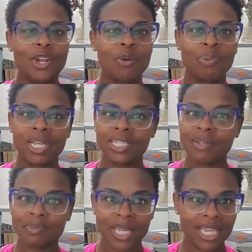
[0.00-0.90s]

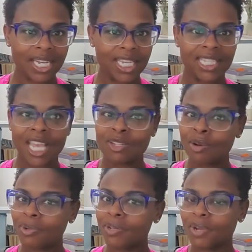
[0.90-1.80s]
pinching pennies. I
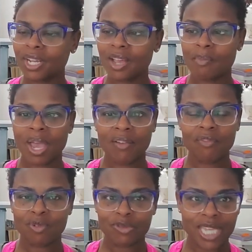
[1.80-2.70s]
don't really want to come back
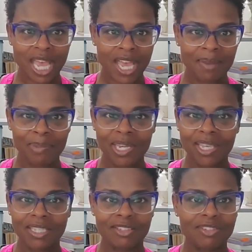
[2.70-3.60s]
full time
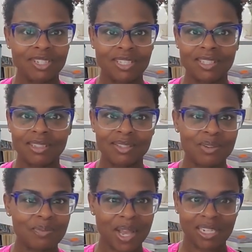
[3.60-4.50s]
because it's just too
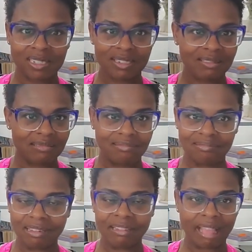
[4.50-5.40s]
much.
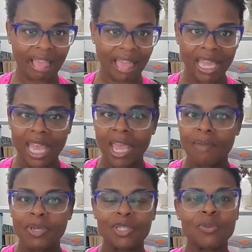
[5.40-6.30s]

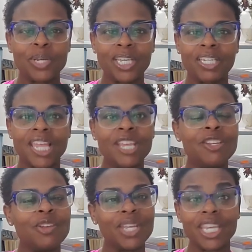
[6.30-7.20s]
Between
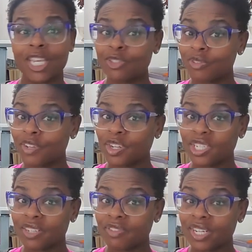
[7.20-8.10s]
the kids are very
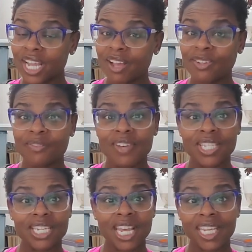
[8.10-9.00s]
different now. You're
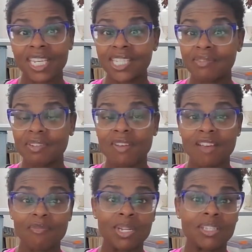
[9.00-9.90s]
fussing at kids every
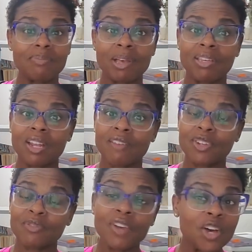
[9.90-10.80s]
5 minutes about get off
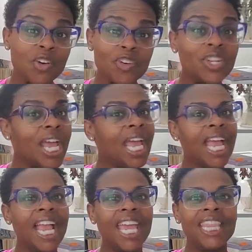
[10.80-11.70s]
your phone.
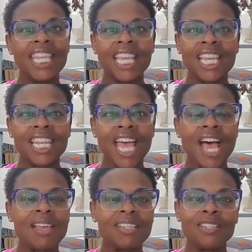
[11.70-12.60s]
And then
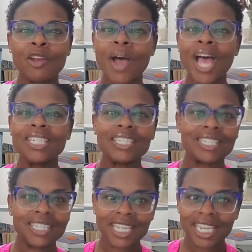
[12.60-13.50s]
I
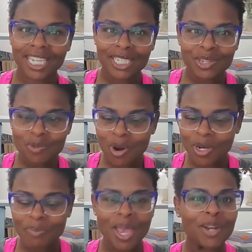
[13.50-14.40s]
just tend to
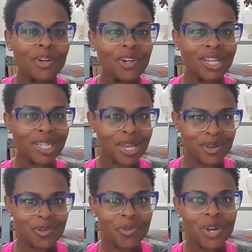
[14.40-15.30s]
work better
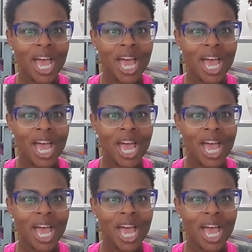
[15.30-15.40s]
alone.